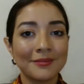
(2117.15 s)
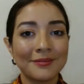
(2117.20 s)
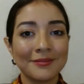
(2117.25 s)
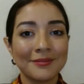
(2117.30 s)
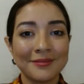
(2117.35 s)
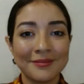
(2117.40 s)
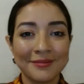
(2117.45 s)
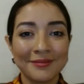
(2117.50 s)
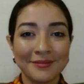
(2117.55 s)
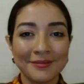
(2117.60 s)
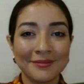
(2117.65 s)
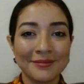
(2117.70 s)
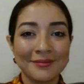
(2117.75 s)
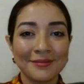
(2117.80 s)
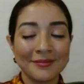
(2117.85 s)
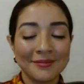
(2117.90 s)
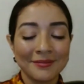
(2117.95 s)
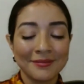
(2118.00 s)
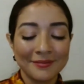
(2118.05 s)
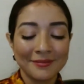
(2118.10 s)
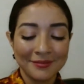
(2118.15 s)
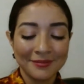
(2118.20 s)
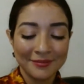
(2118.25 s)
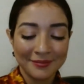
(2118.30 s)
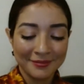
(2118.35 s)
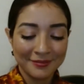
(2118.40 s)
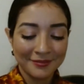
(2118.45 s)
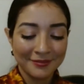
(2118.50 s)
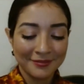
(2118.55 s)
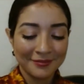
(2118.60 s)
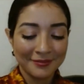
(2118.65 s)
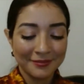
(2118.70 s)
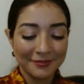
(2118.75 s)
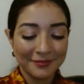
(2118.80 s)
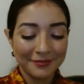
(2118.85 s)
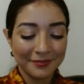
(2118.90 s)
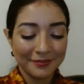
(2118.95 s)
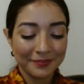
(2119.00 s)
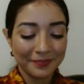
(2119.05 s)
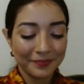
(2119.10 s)

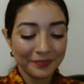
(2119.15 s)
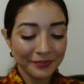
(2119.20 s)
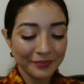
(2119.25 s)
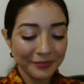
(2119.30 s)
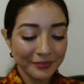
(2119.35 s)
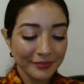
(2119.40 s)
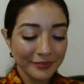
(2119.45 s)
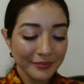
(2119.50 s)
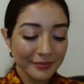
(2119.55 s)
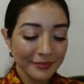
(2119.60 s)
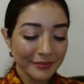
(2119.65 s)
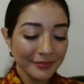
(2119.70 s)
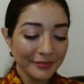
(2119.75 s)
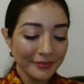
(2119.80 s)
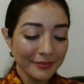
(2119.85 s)
Nothing is said.